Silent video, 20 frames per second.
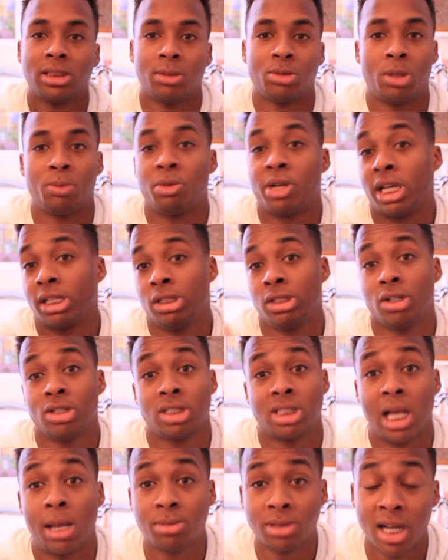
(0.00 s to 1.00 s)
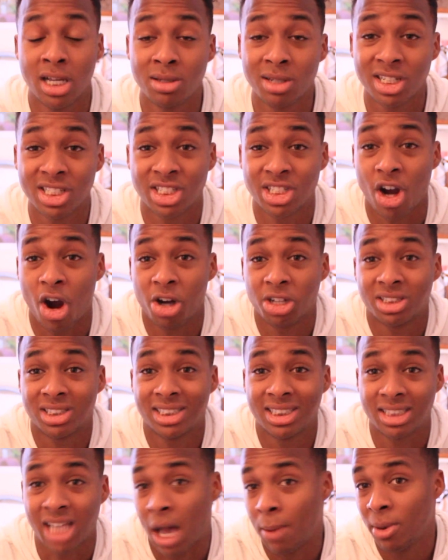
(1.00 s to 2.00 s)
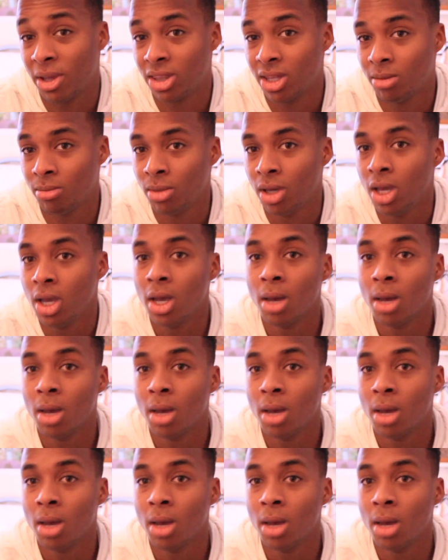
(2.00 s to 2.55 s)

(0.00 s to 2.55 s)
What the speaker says: which I'm guessing are stop signs because cars stop at them.